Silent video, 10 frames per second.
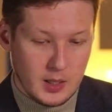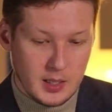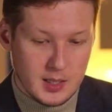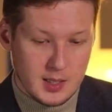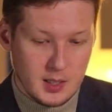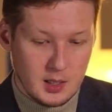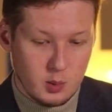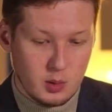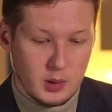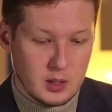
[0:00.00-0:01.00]
But let's see,
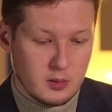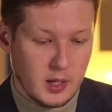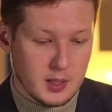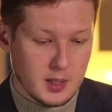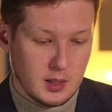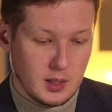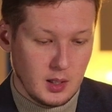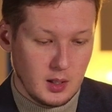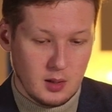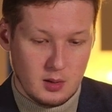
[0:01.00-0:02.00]
do we address
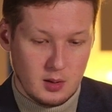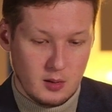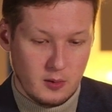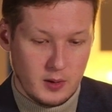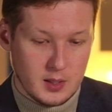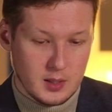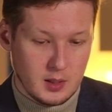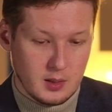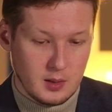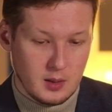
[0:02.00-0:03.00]
the
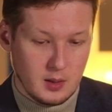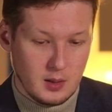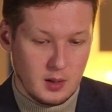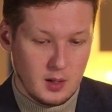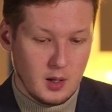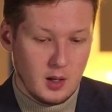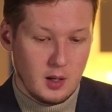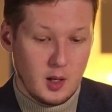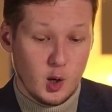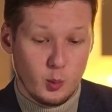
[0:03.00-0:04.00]
risk?
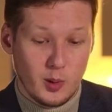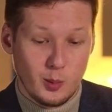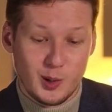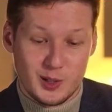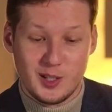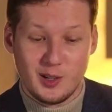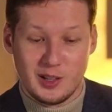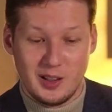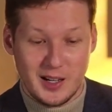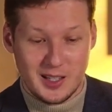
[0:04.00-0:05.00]
No, we was
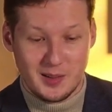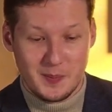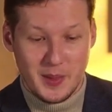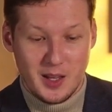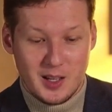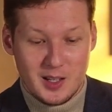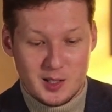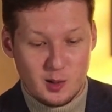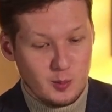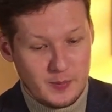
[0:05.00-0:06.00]
not lucky.
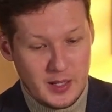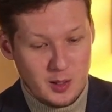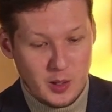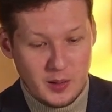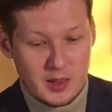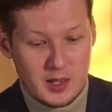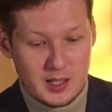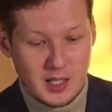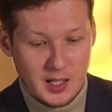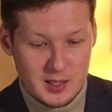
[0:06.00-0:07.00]
So anyway, in
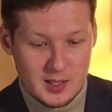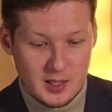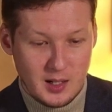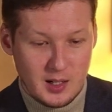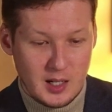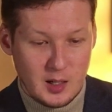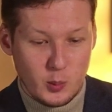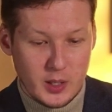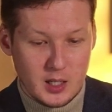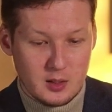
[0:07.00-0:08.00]
that case,
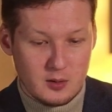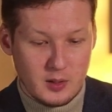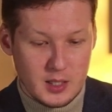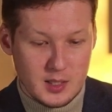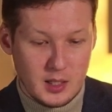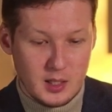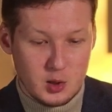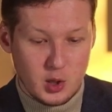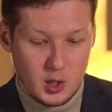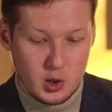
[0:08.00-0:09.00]
we can address
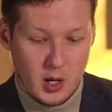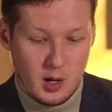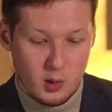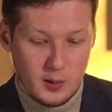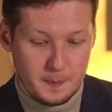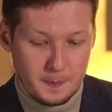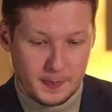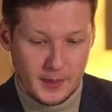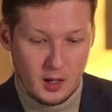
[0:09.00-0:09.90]
and change our